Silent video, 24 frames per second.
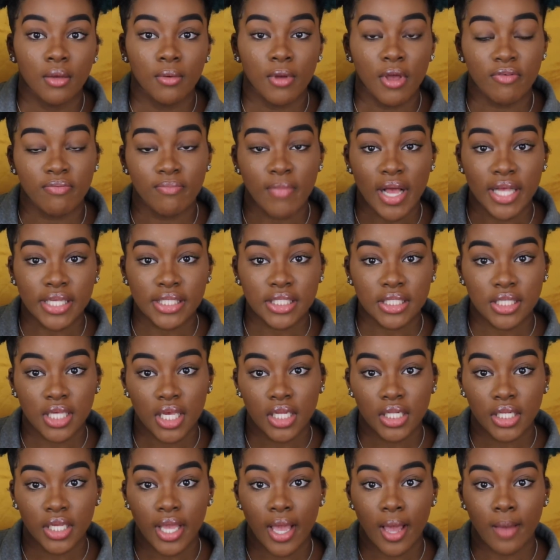if my
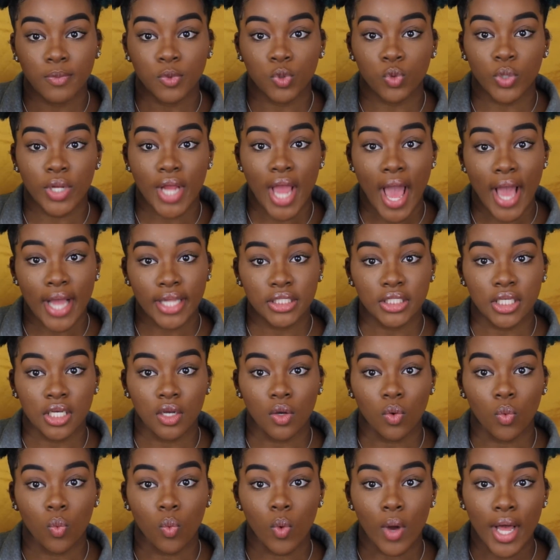skin kept
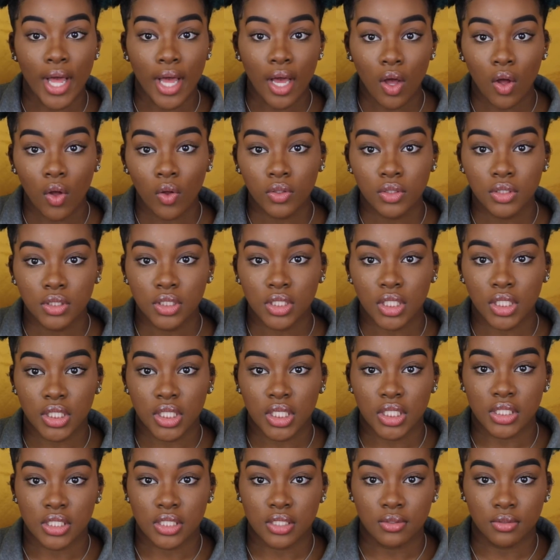reacting well to
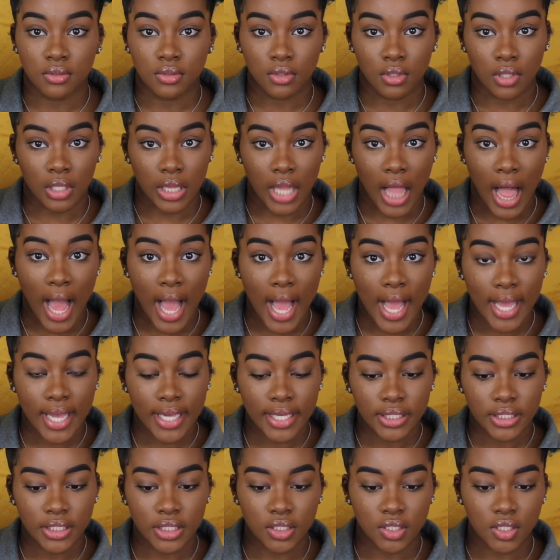this
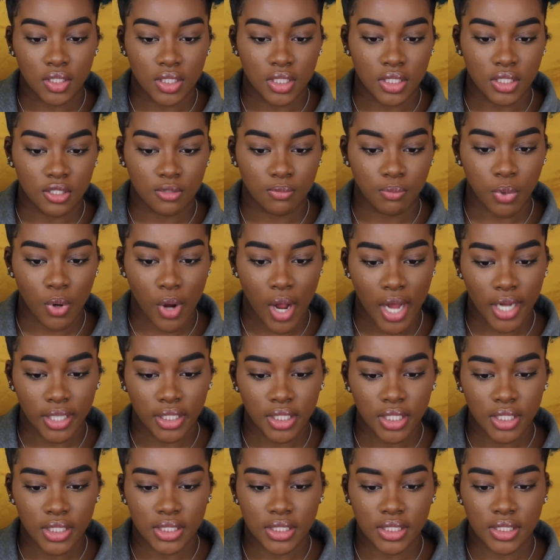line and to these
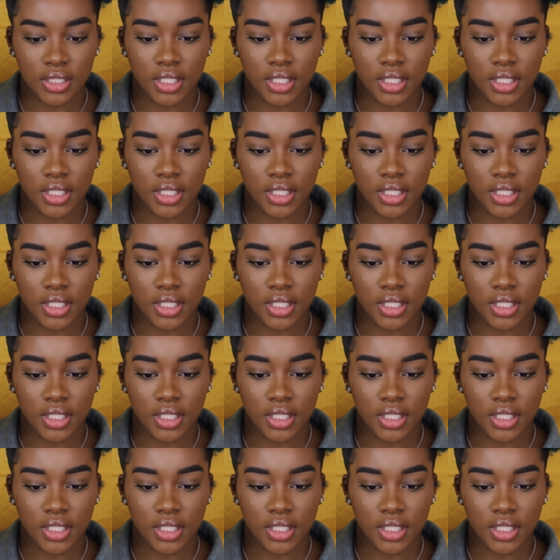products,